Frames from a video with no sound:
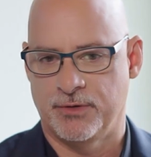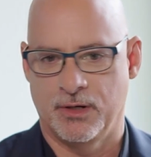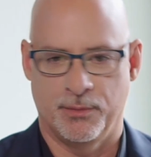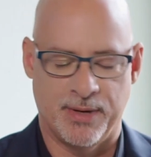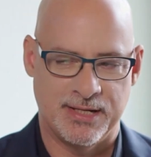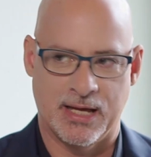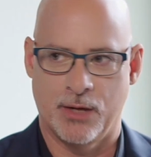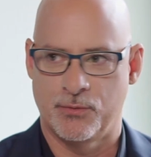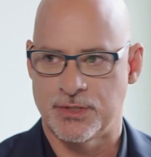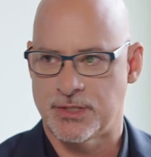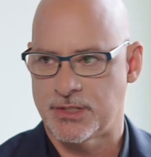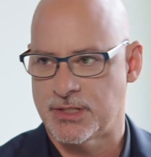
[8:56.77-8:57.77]
My dad
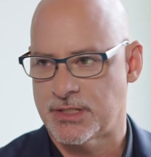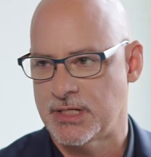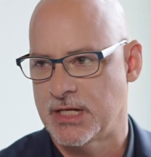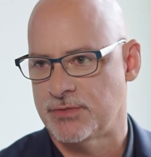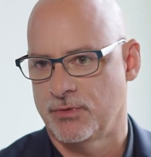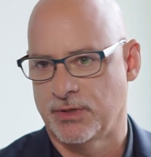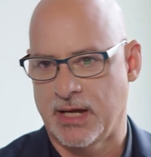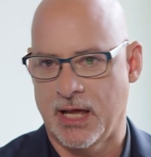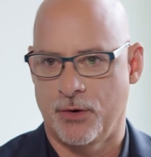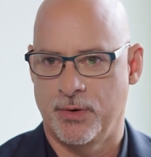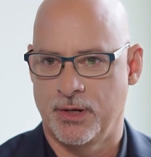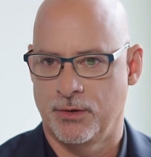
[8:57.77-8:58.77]
was a successful
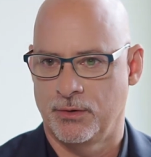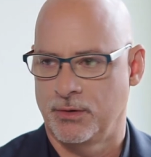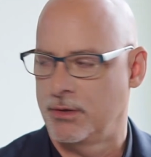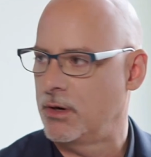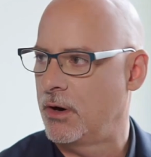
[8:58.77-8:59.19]
gallery owner